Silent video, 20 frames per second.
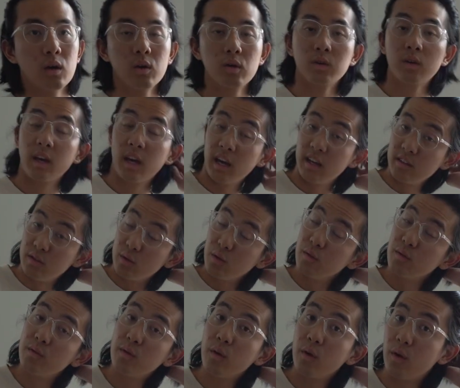Okay, so
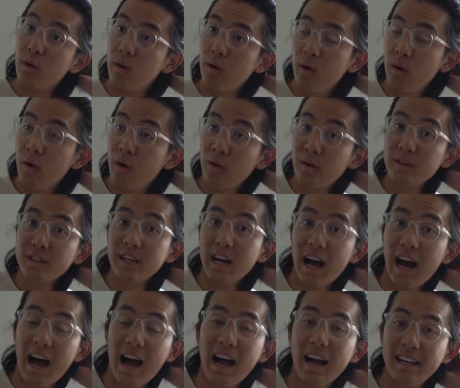for all the
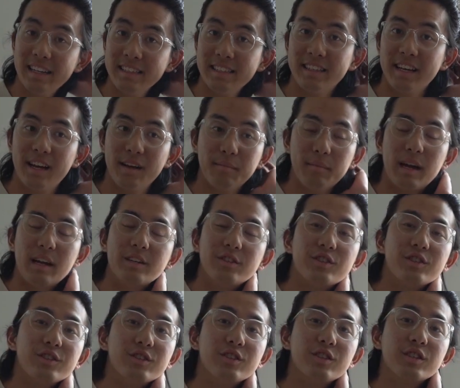highs that I
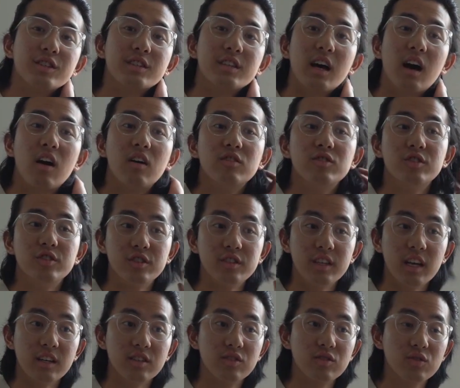mentioned just now, it's just
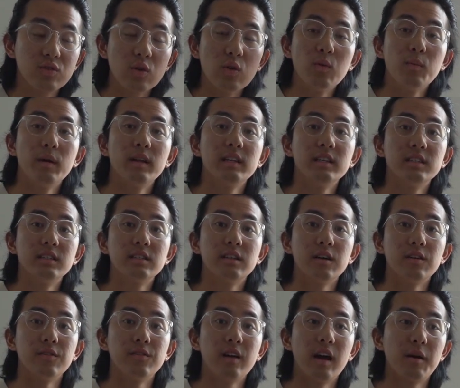there's so many
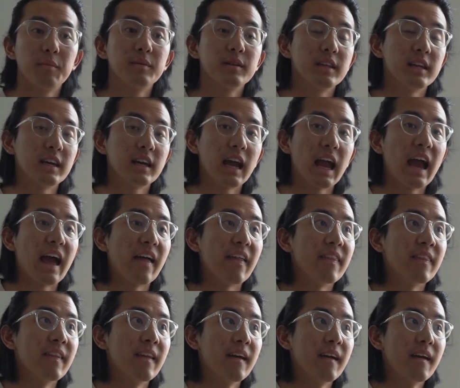stuff happening,
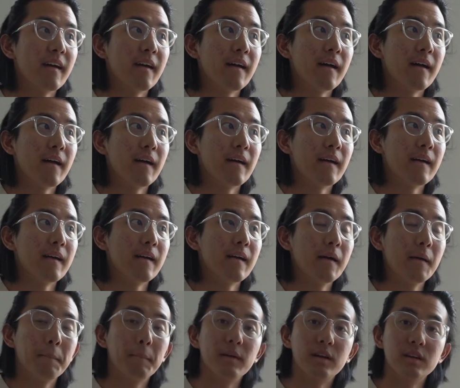and
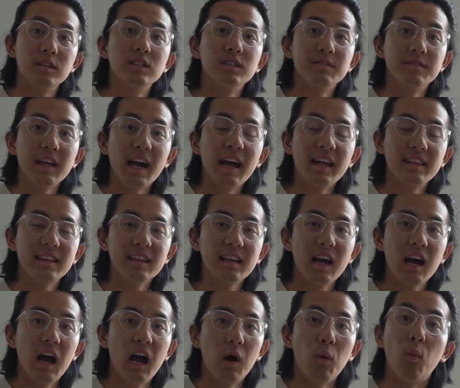because of
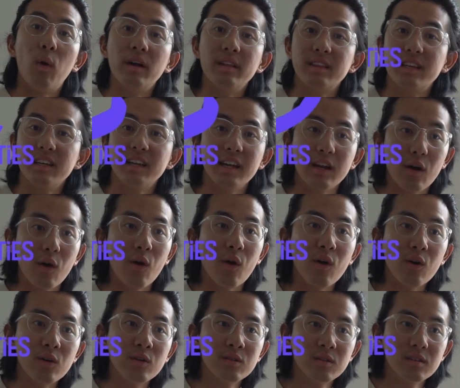that, I wanted it
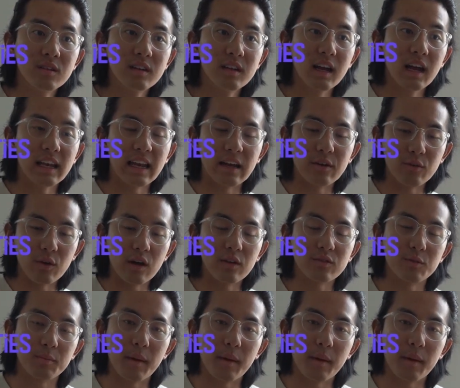all and I don't know how to